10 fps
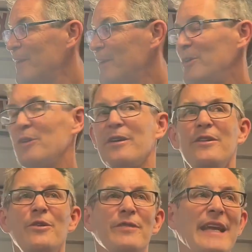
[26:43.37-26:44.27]
you can
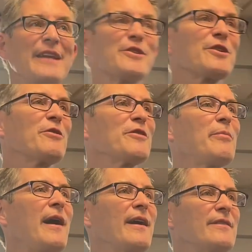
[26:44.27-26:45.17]
use an insurance
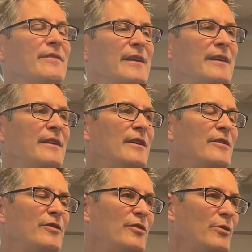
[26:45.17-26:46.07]
policy
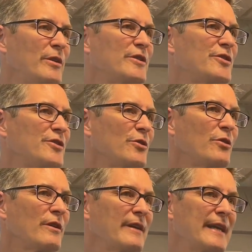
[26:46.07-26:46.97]
to
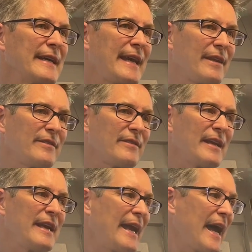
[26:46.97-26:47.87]
insure against
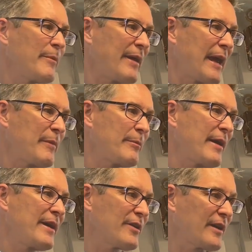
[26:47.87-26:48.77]
non-payment by
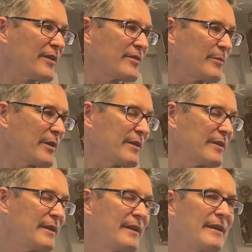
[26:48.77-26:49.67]
your customer.
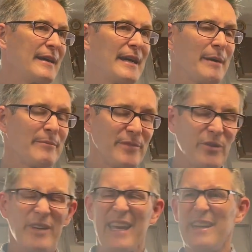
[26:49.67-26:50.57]
So
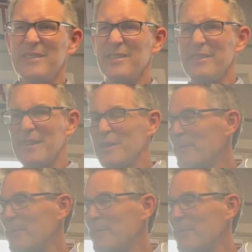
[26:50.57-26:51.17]
again, it's just a little